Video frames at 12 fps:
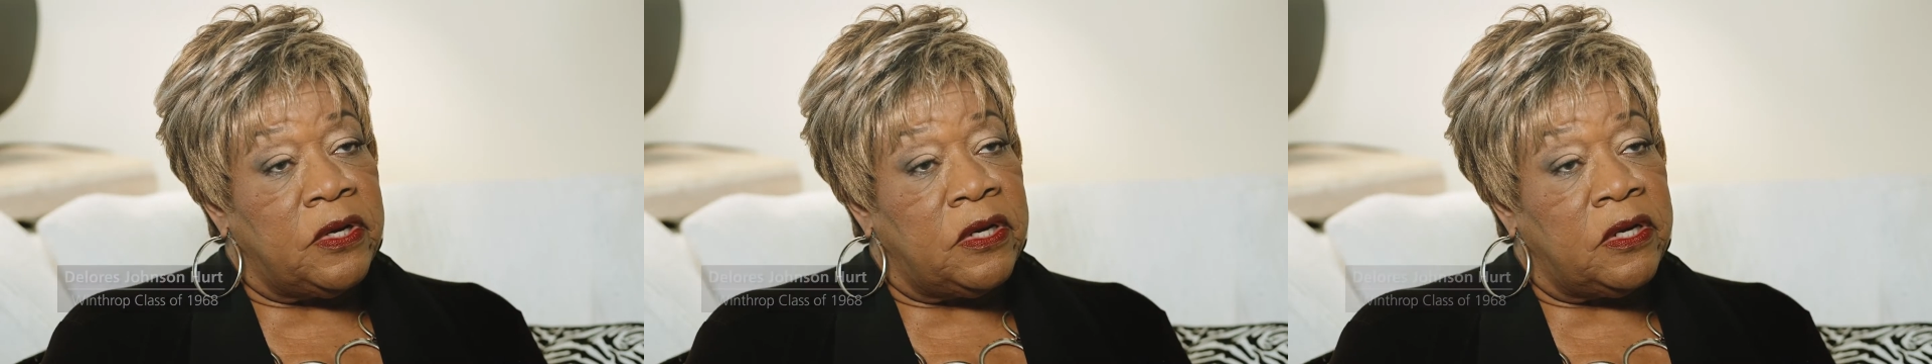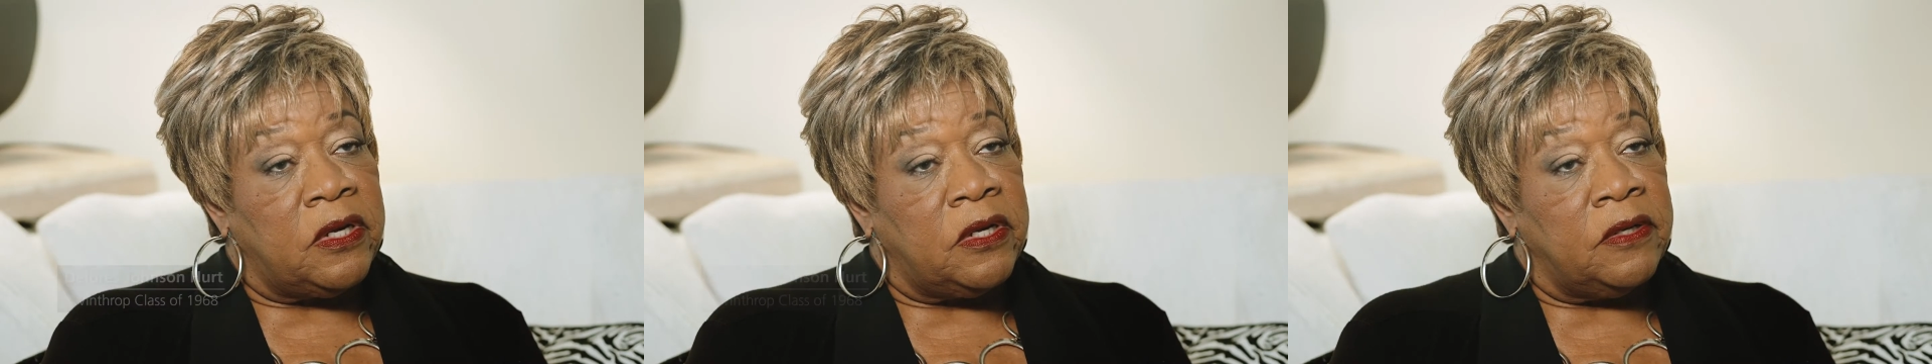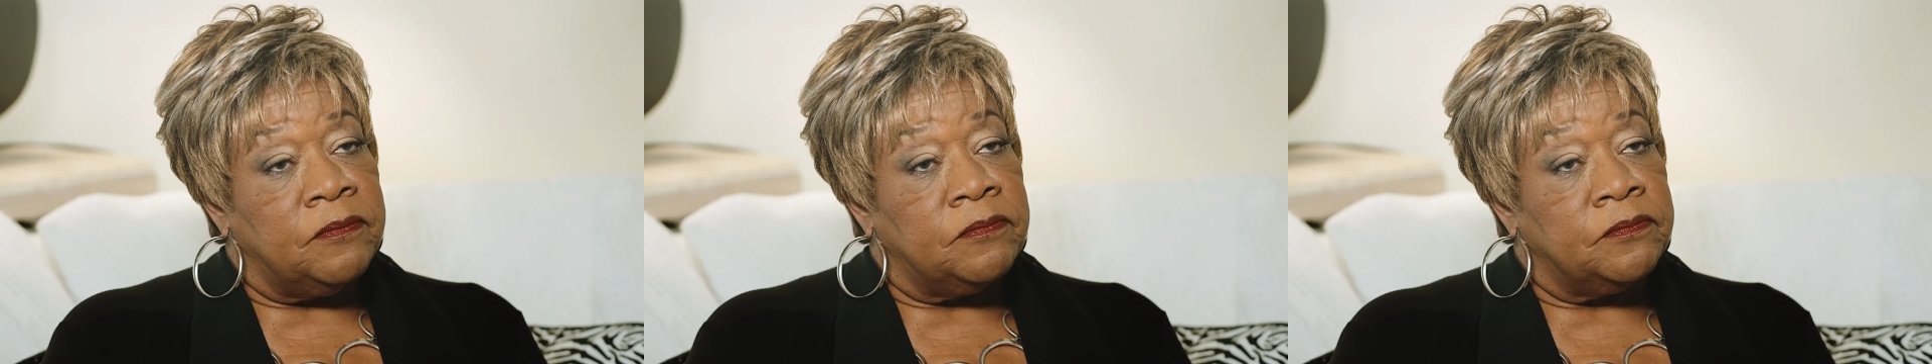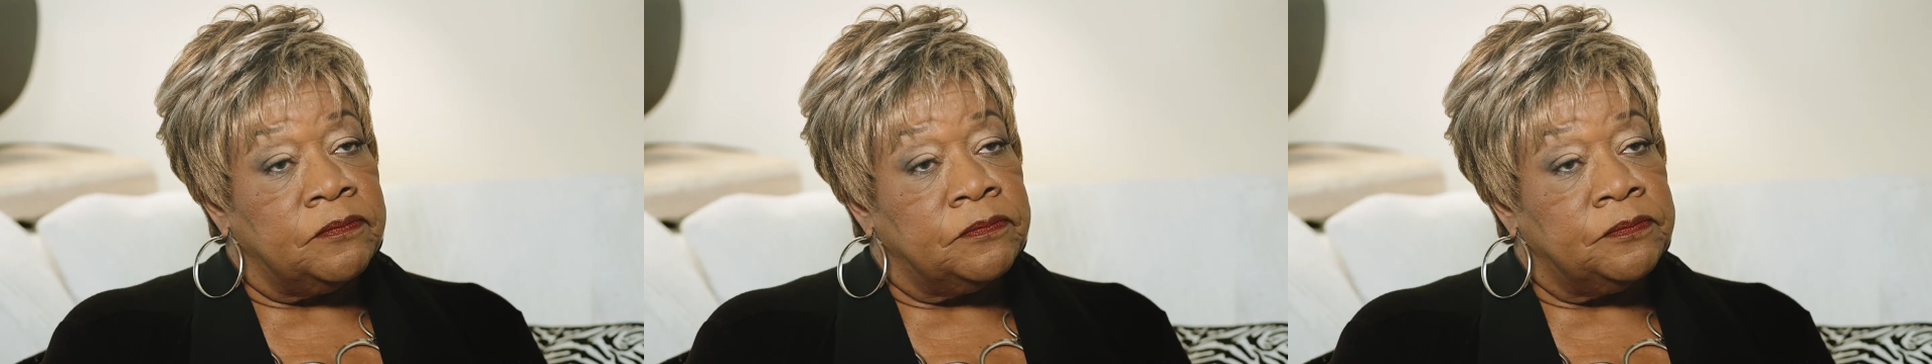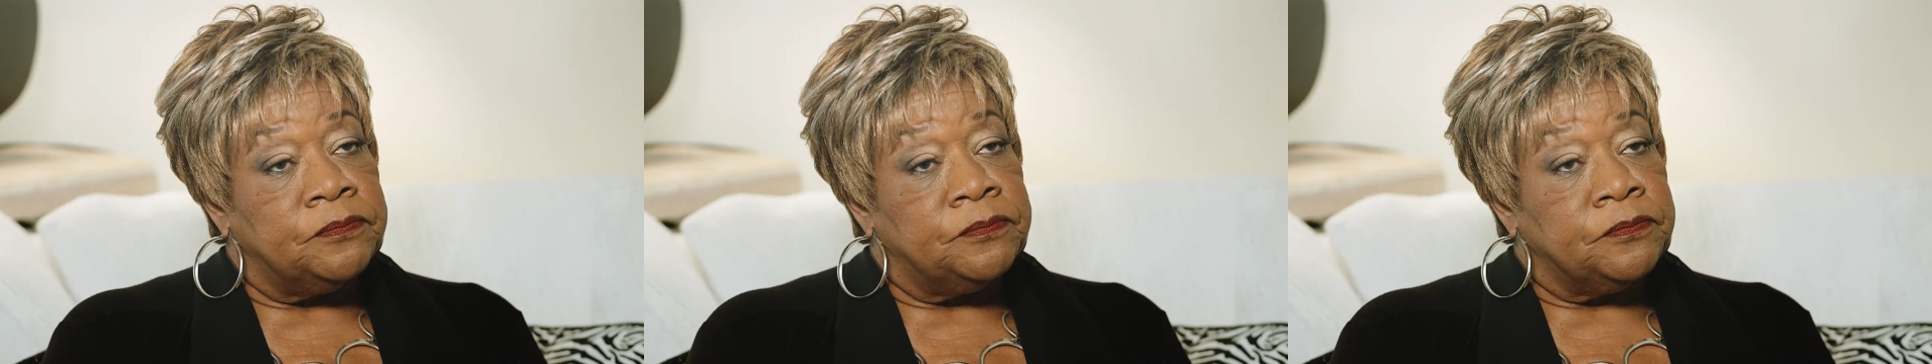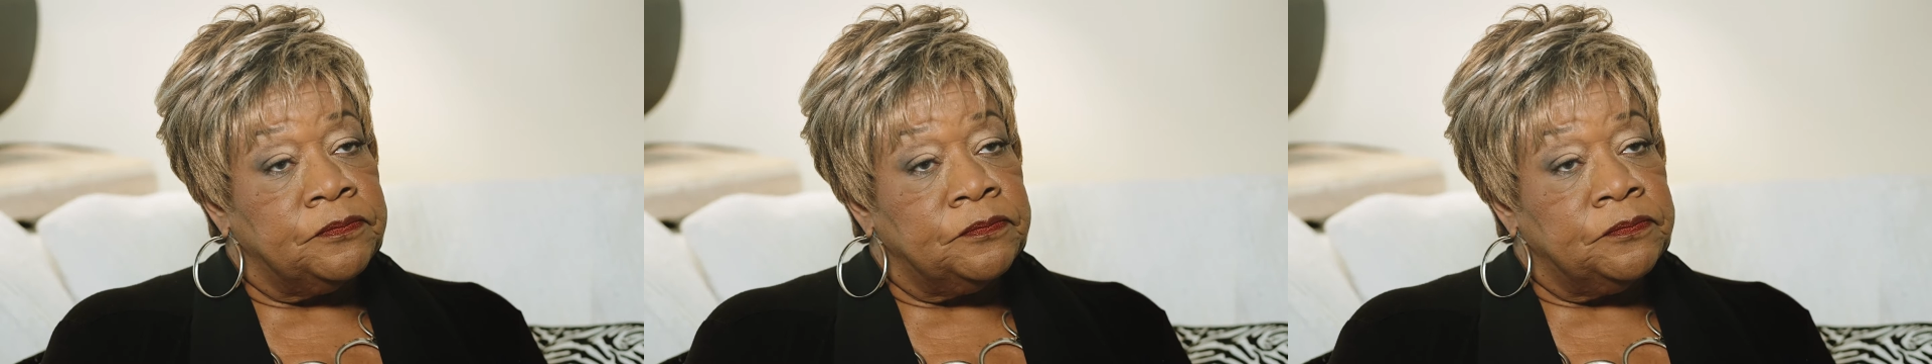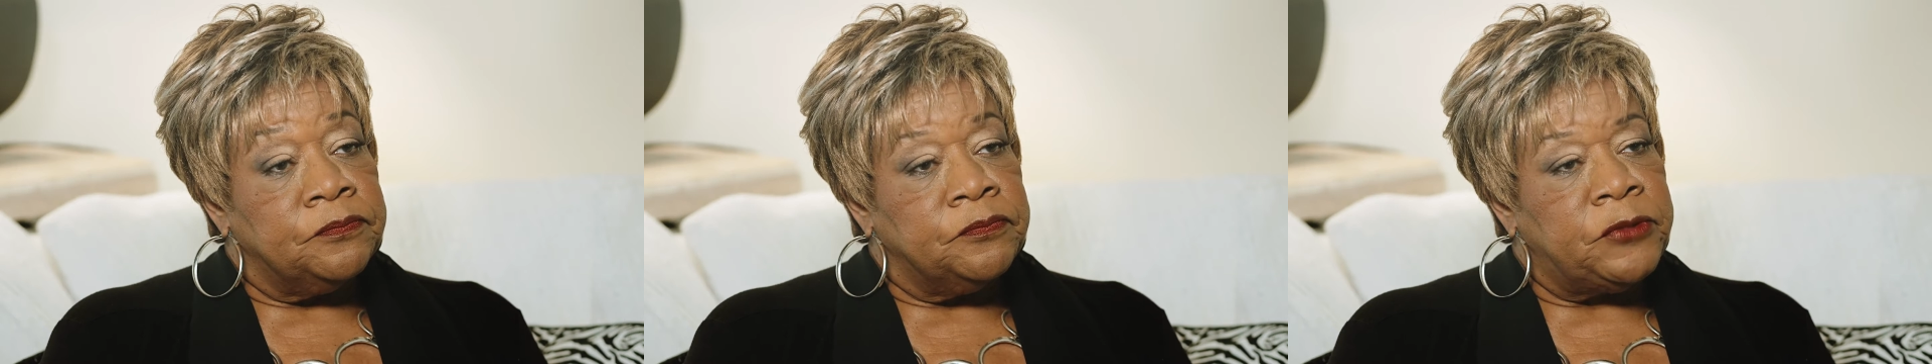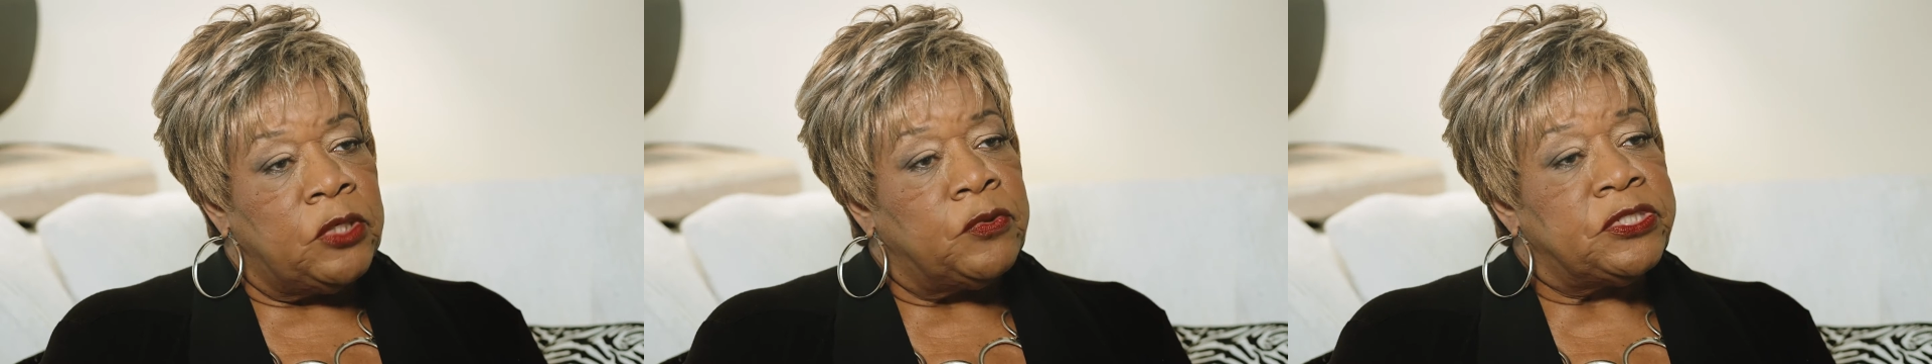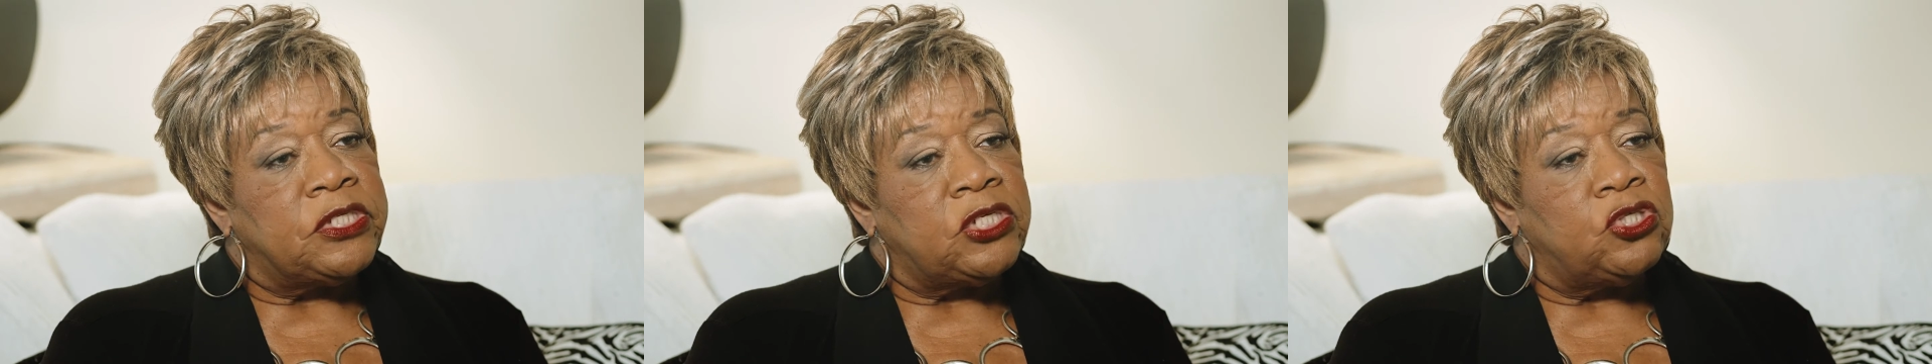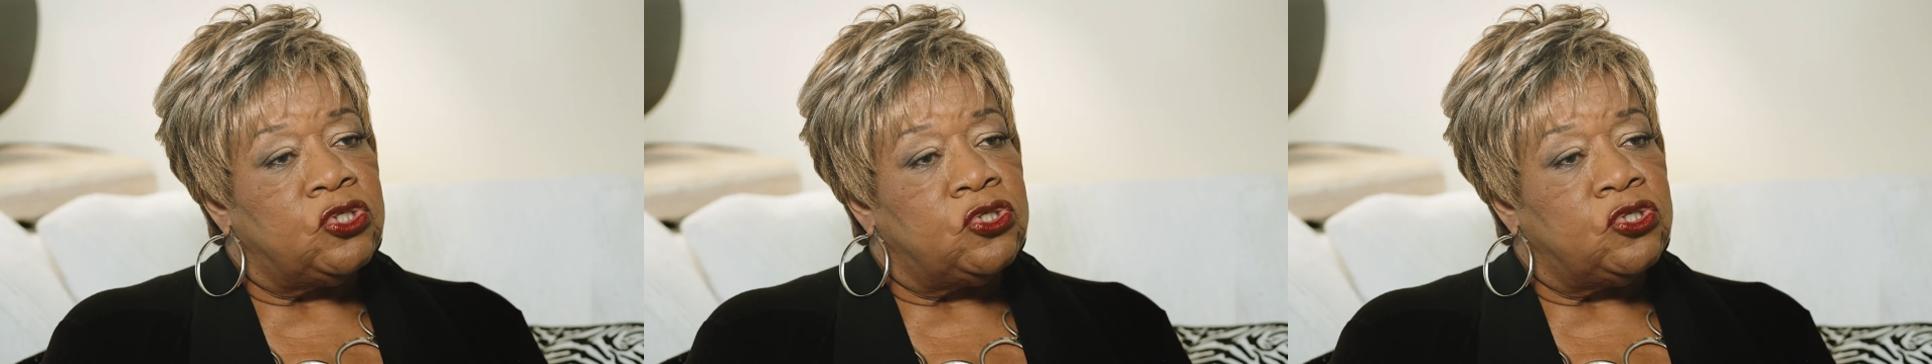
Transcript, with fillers: um, there was a